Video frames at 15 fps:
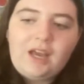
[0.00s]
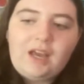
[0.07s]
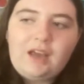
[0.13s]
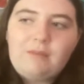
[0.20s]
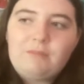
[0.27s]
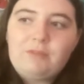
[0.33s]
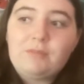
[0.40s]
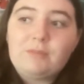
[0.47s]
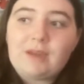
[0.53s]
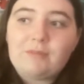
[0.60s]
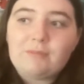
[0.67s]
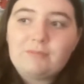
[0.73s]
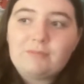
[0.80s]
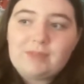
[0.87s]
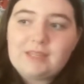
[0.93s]
You
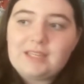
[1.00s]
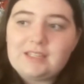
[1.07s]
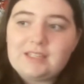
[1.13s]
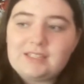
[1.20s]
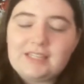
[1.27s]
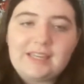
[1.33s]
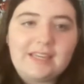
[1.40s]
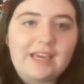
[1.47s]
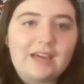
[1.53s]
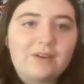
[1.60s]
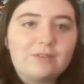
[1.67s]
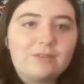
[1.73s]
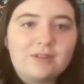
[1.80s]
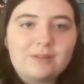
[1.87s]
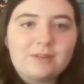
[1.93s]
might be seeking
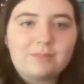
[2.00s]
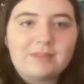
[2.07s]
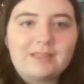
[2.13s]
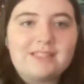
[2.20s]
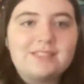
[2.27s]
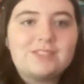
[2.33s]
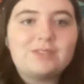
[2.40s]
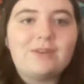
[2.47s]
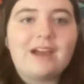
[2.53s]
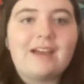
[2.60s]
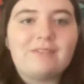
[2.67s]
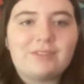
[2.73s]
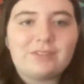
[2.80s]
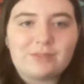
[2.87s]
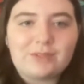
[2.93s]
out a place to
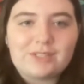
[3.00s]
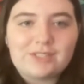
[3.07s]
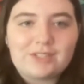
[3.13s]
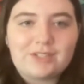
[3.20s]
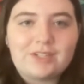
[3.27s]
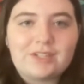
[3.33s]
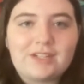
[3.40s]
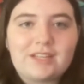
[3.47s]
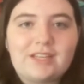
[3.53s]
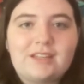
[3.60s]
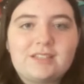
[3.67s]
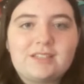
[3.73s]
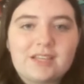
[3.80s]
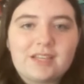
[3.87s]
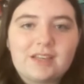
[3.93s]
have your voice heard
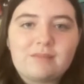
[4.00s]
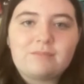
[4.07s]
and